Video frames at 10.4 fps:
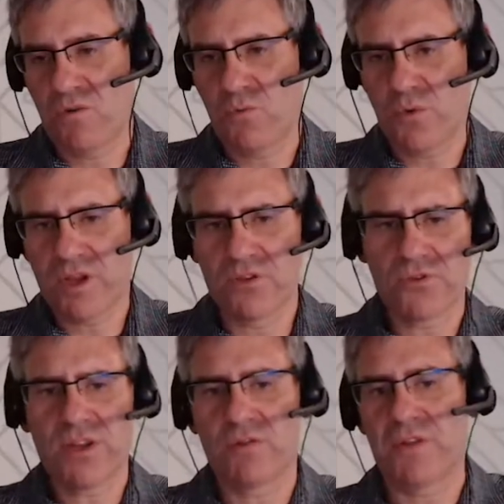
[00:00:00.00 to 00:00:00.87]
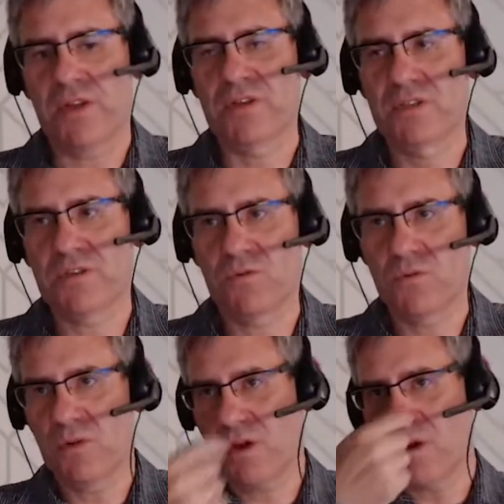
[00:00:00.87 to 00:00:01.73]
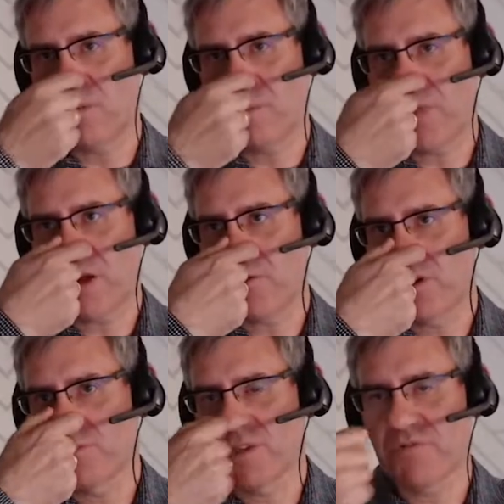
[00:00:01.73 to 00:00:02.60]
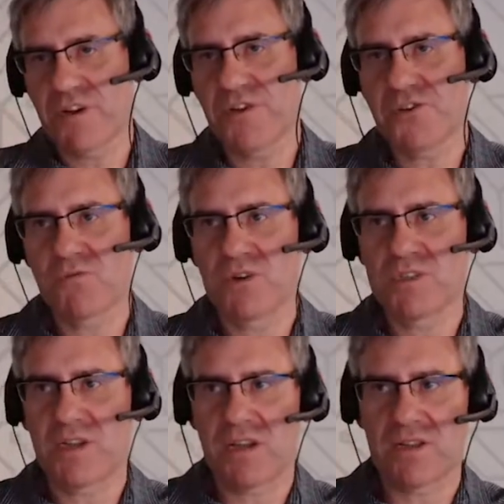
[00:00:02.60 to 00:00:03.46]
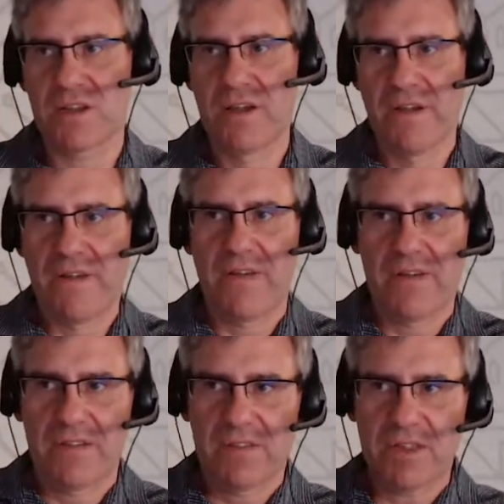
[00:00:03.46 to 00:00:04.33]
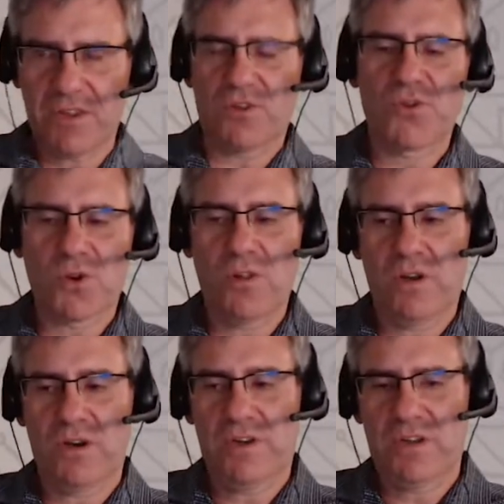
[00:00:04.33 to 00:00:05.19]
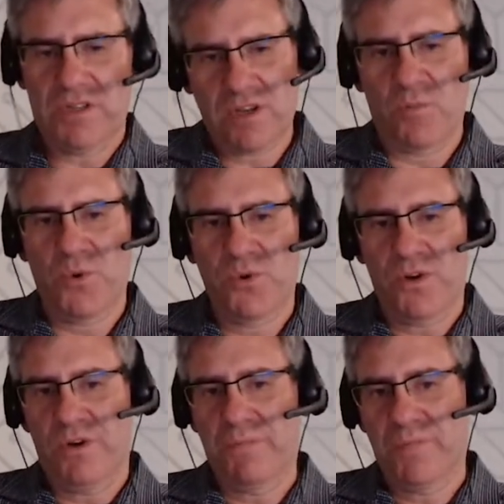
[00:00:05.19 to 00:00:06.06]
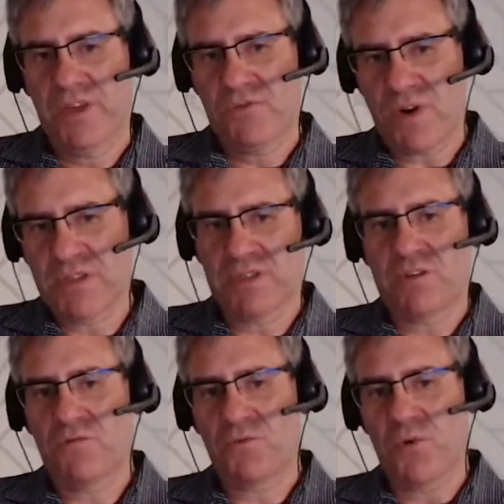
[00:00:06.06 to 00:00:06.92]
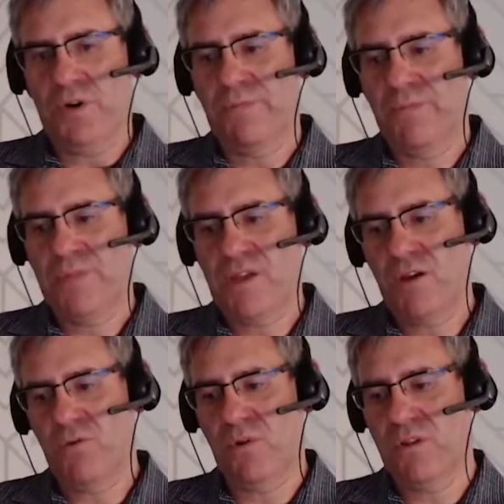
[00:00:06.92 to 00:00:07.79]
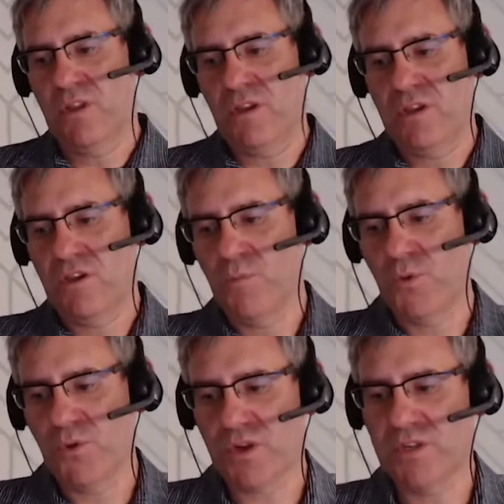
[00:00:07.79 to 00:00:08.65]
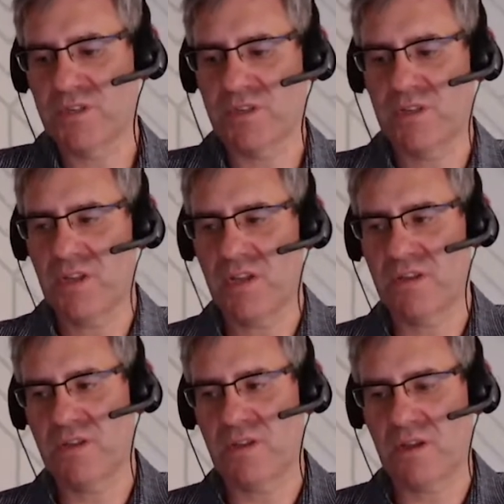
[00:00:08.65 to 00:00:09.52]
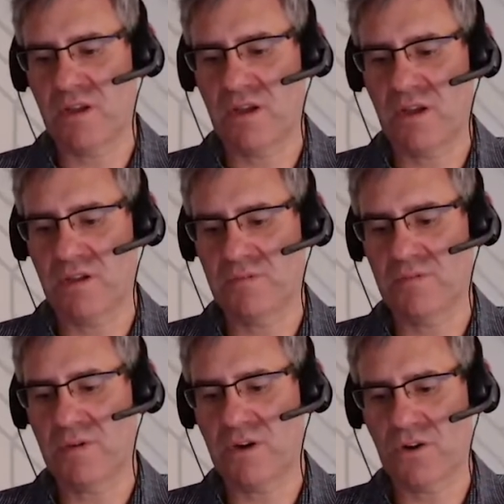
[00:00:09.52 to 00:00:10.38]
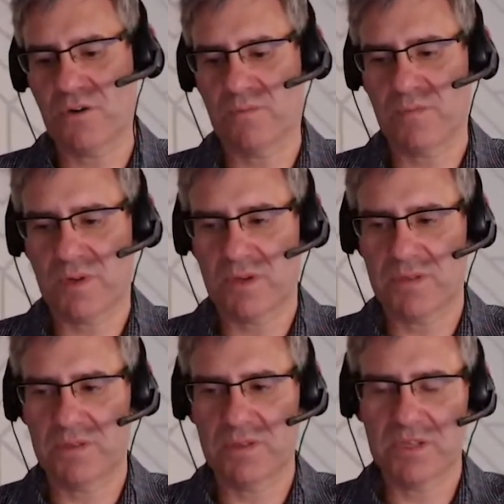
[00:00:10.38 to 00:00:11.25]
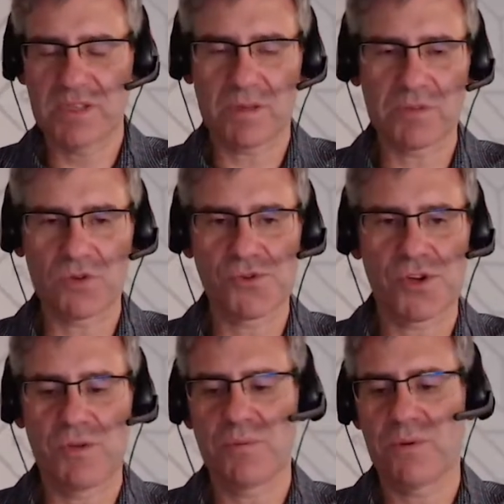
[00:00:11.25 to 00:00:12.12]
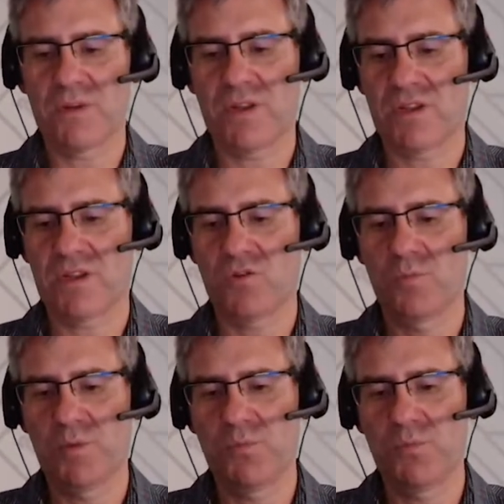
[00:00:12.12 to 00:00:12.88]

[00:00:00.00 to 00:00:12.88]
we got rid of that. So our observation was that that controller is a computer. It runs software. Now, the computers that are systems on chip that could be